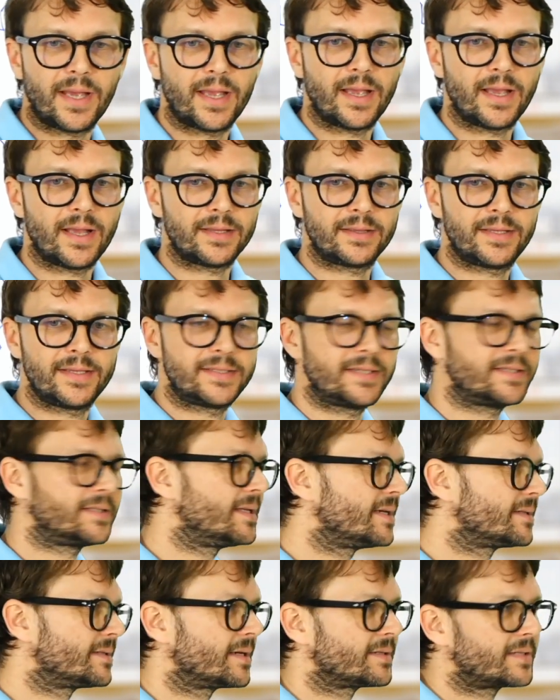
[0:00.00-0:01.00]

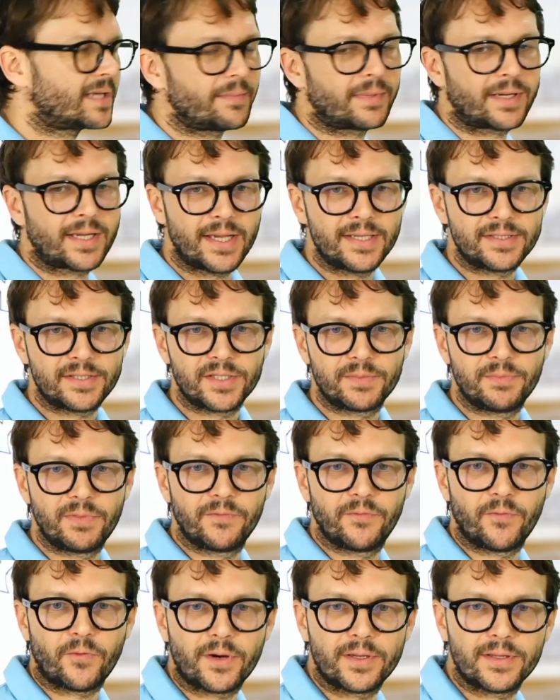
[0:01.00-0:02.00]
These are some cases
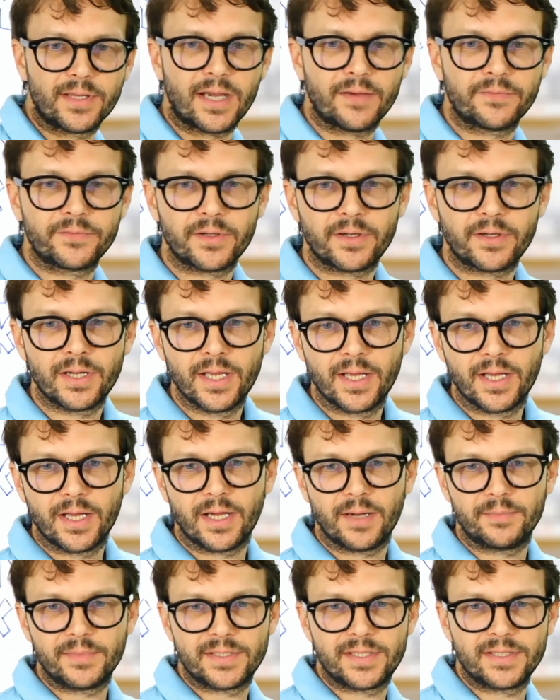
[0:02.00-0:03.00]
before and after.
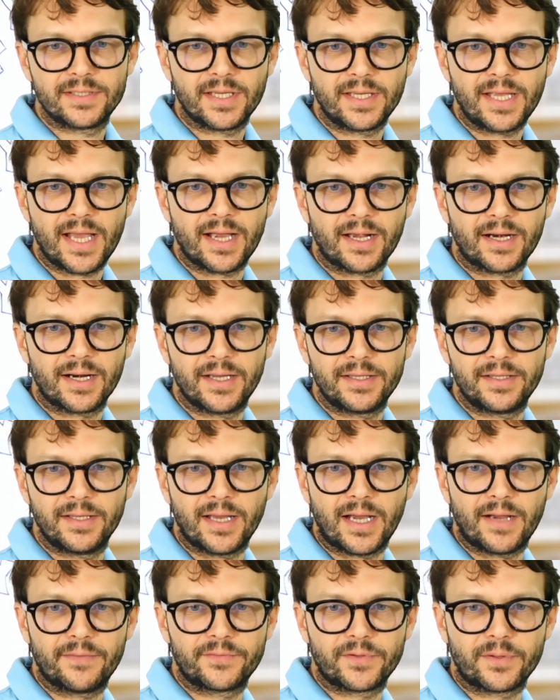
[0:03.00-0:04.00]
This is a young lady
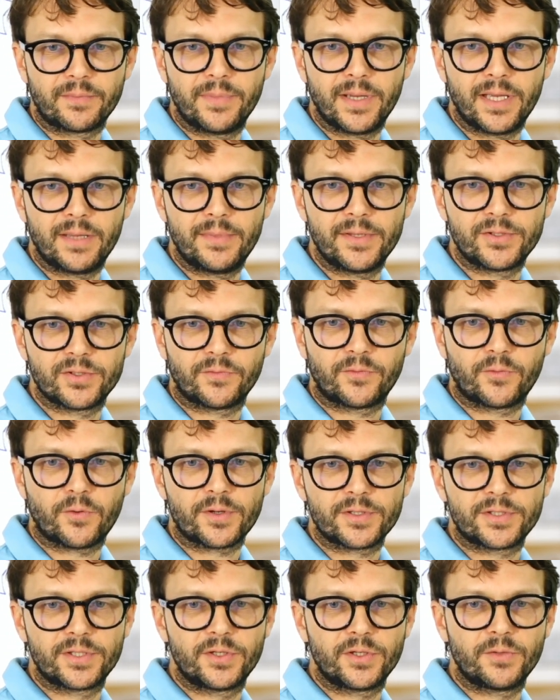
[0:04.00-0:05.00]
after babies. Of
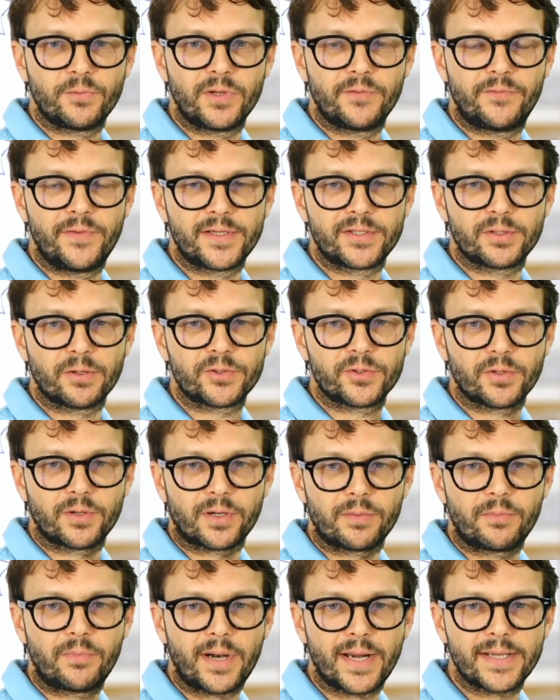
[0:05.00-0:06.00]
course, we fixed also her
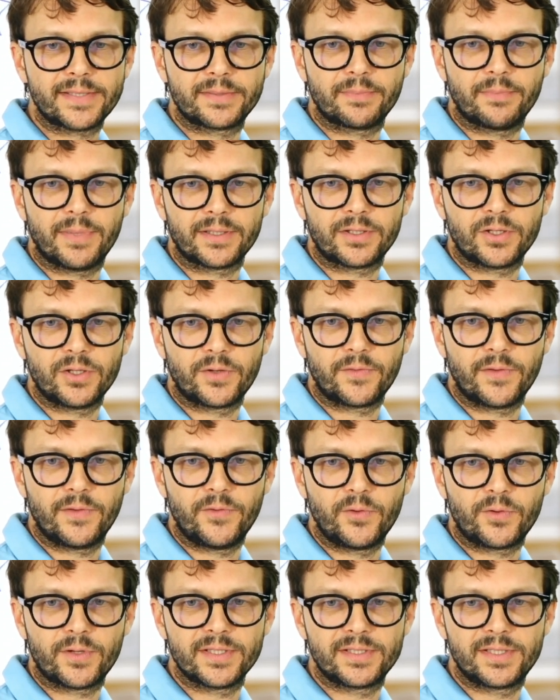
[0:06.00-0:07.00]
breast, but you
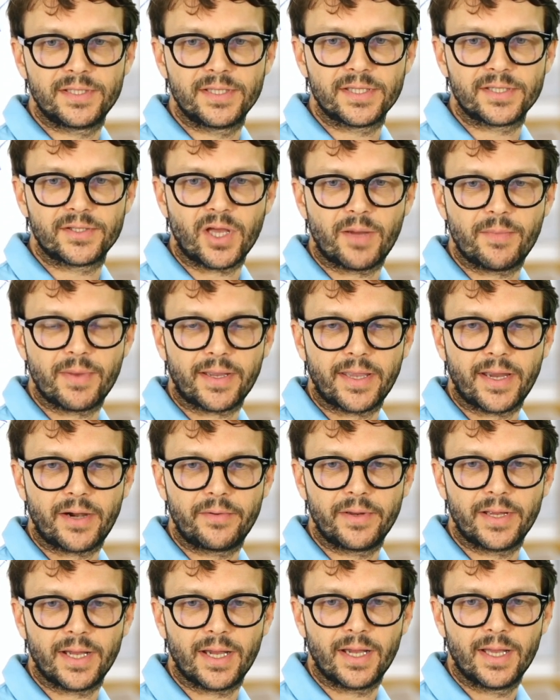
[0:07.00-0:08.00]
can see the stomach
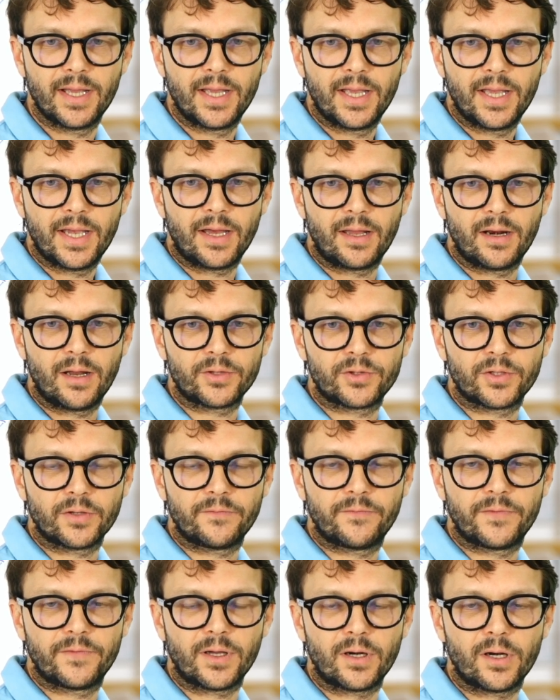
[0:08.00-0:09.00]
area, a lot
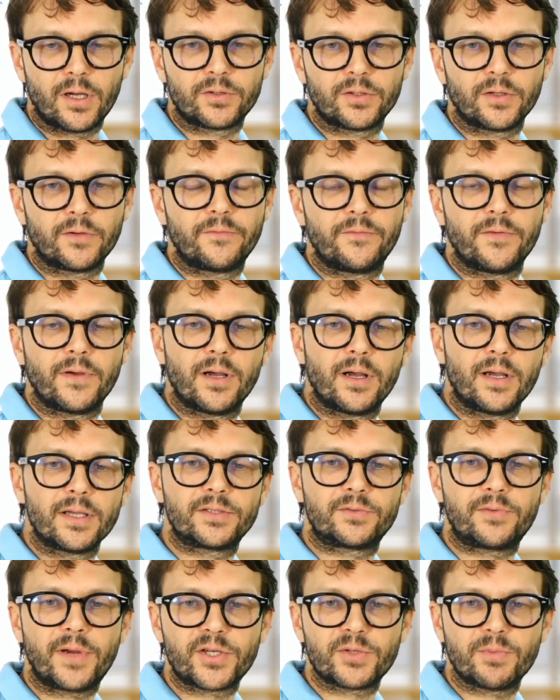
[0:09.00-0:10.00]
of
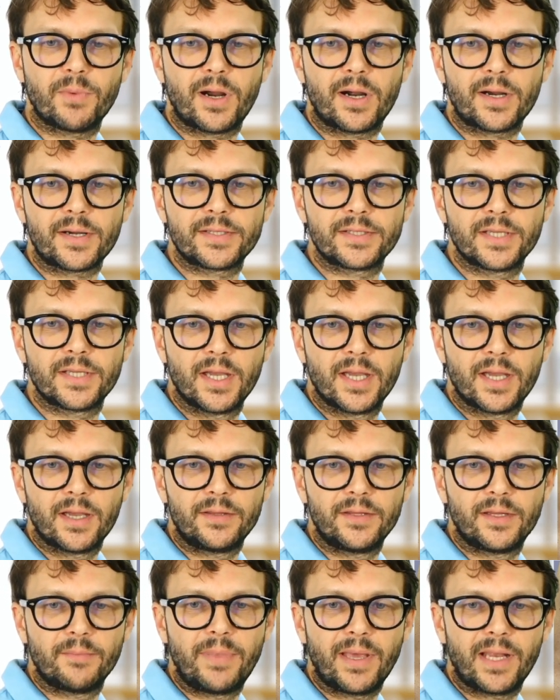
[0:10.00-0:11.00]
stretch marks.
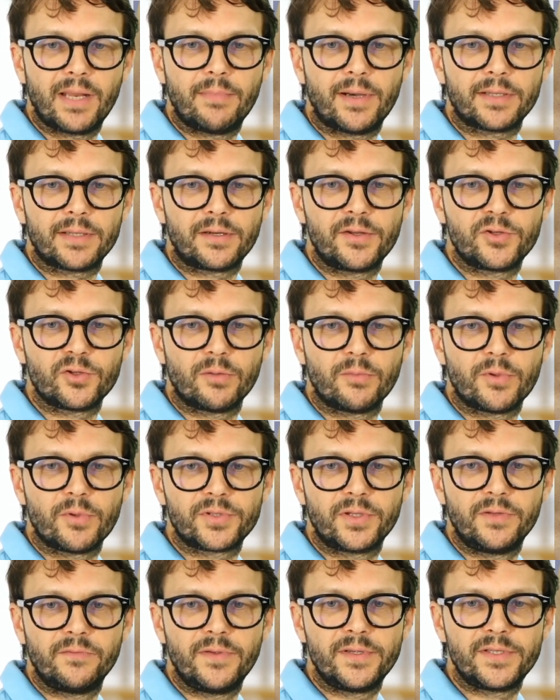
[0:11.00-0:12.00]
The belly button is almost
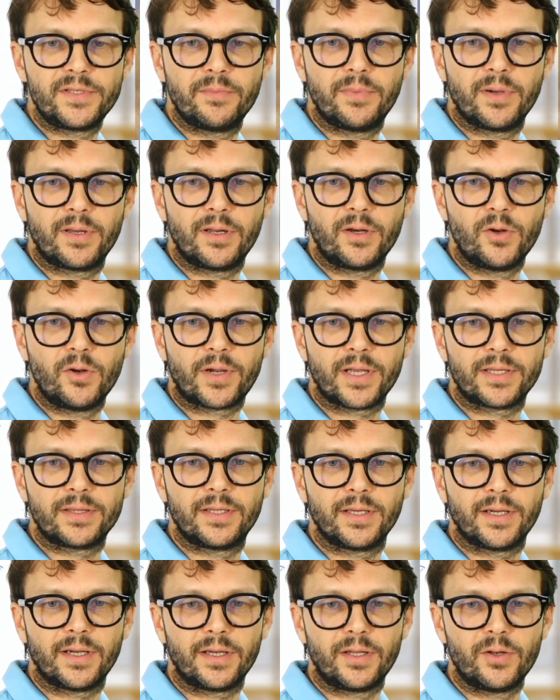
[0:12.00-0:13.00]
invisible. Look at
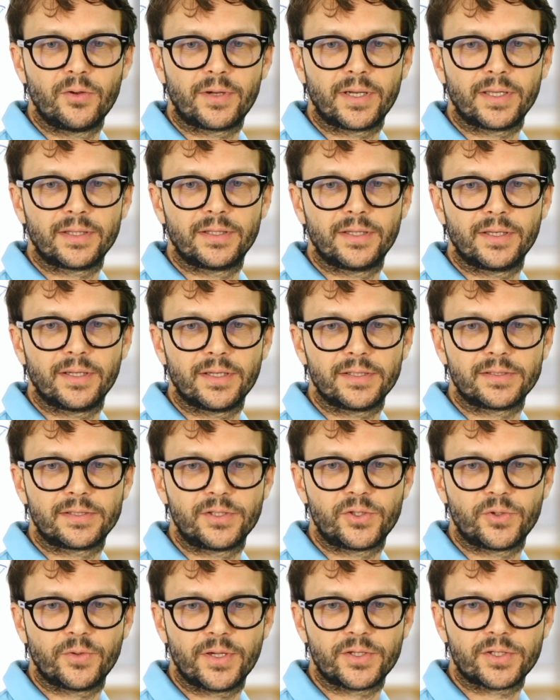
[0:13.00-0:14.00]
the
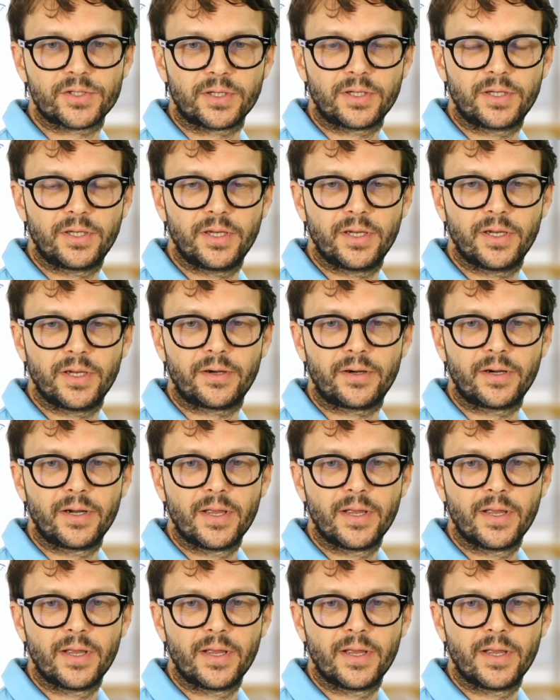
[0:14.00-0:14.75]
situation here.